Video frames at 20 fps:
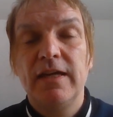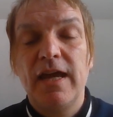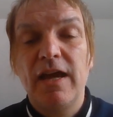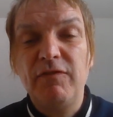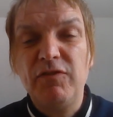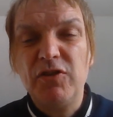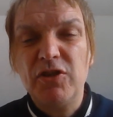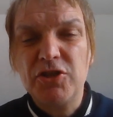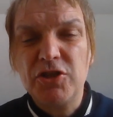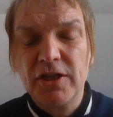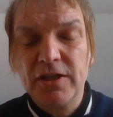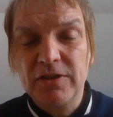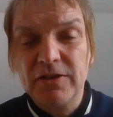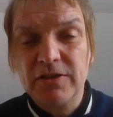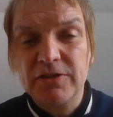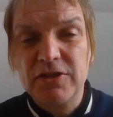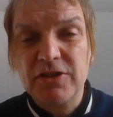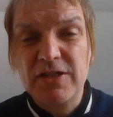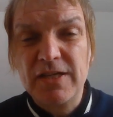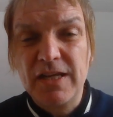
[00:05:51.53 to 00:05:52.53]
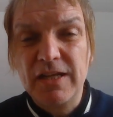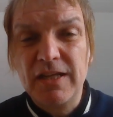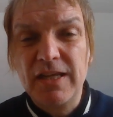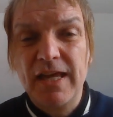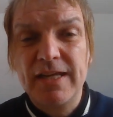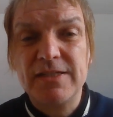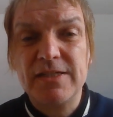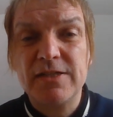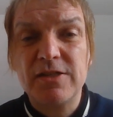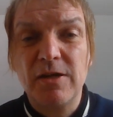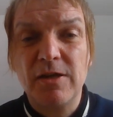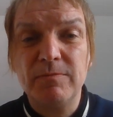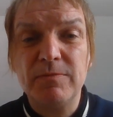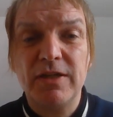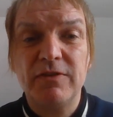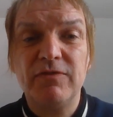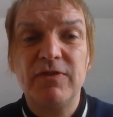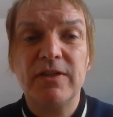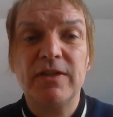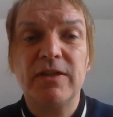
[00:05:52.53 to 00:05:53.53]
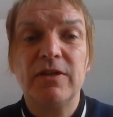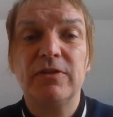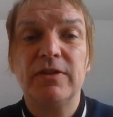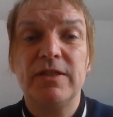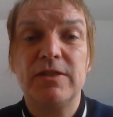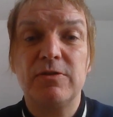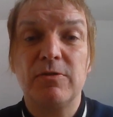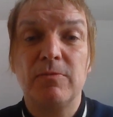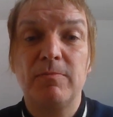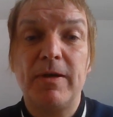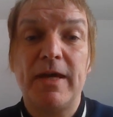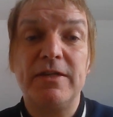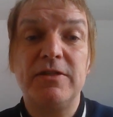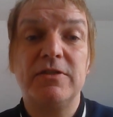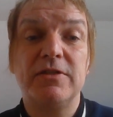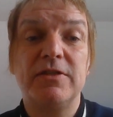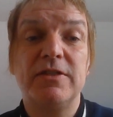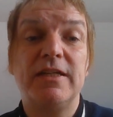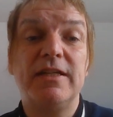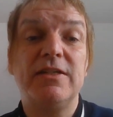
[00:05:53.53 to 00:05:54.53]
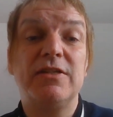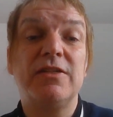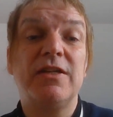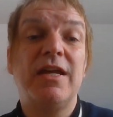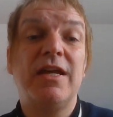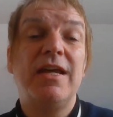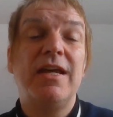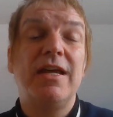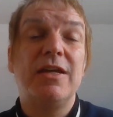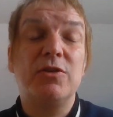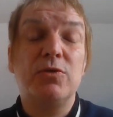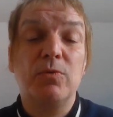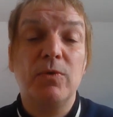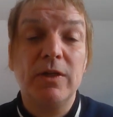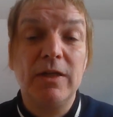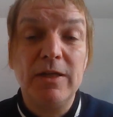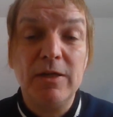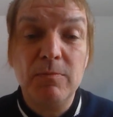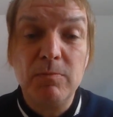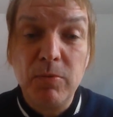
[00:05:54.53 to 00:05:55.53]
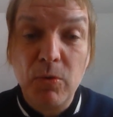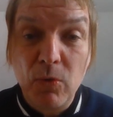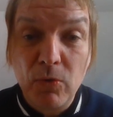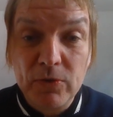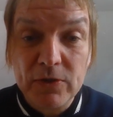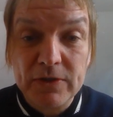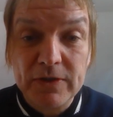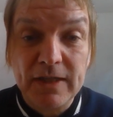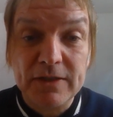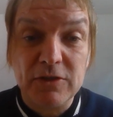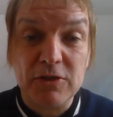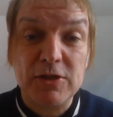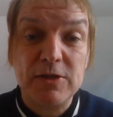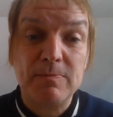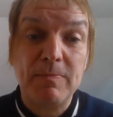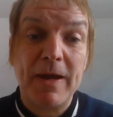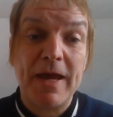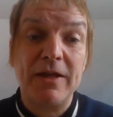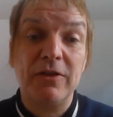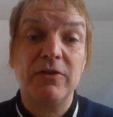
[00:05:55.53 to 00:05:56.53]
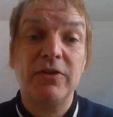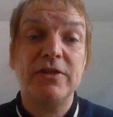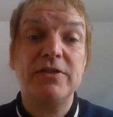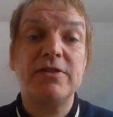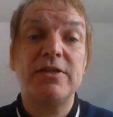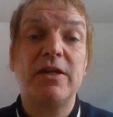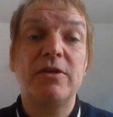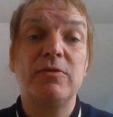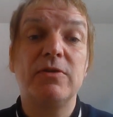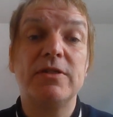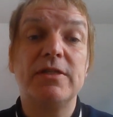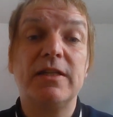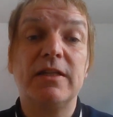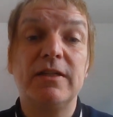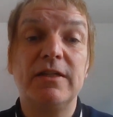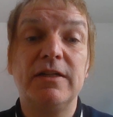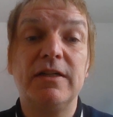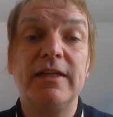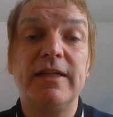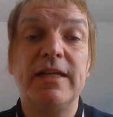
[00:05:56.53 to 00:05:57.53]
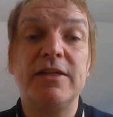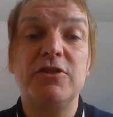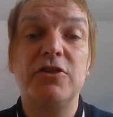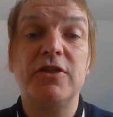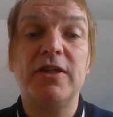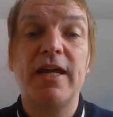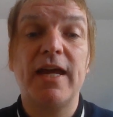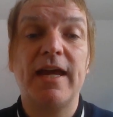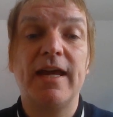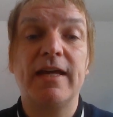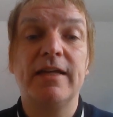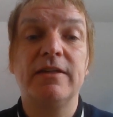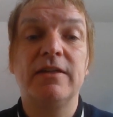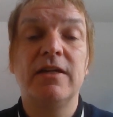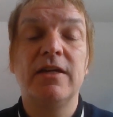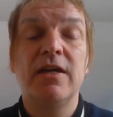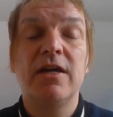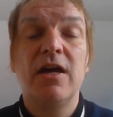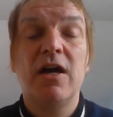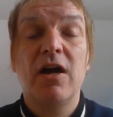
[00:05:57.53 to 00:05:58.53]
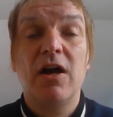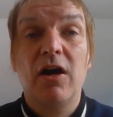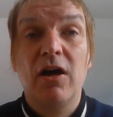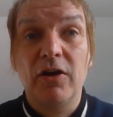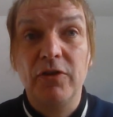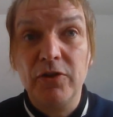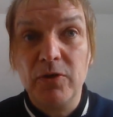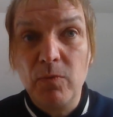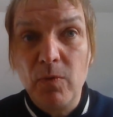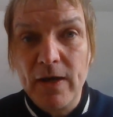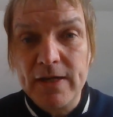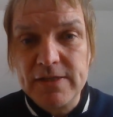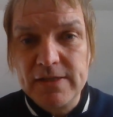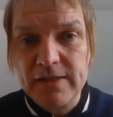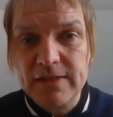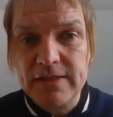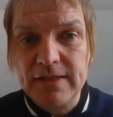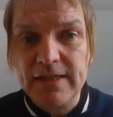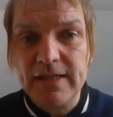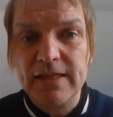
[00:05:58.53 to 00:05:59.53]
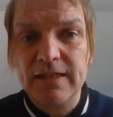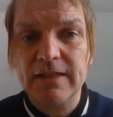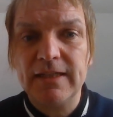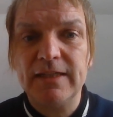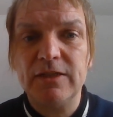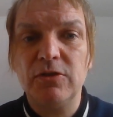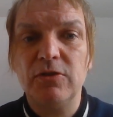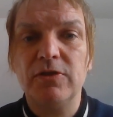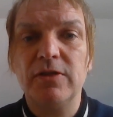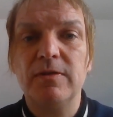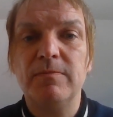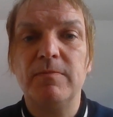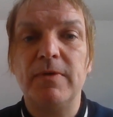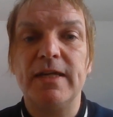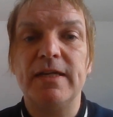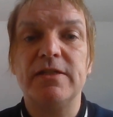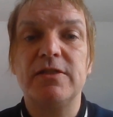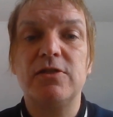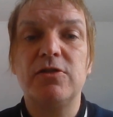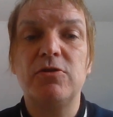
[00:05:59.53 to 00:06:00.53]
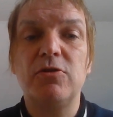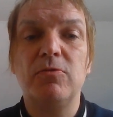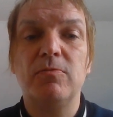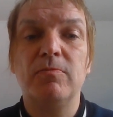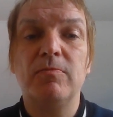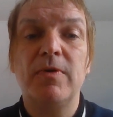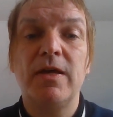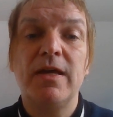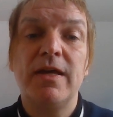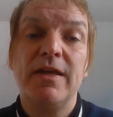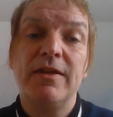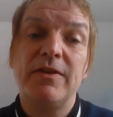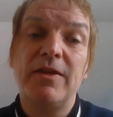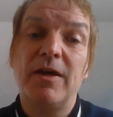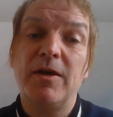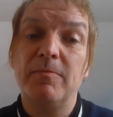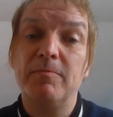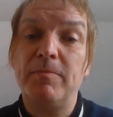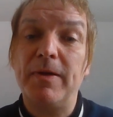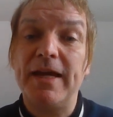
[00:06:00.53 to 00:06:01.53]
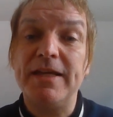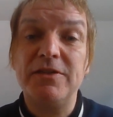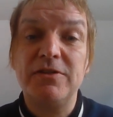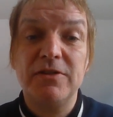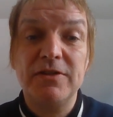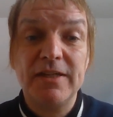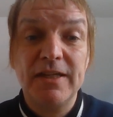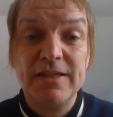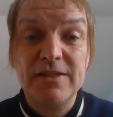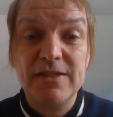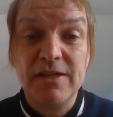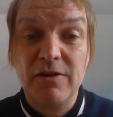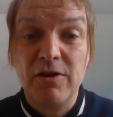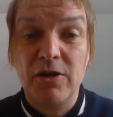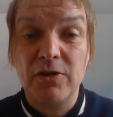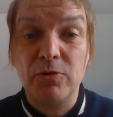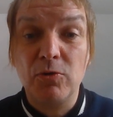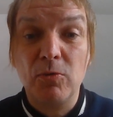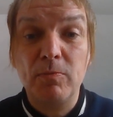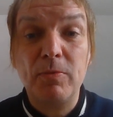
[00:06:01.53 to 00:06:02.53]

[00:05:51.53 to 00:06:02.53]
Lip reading: If your child still has some difficulties on better days, it's really important that you spell this out as clearly as you can. Otherwise, the DLA unit may assume that on better days there are no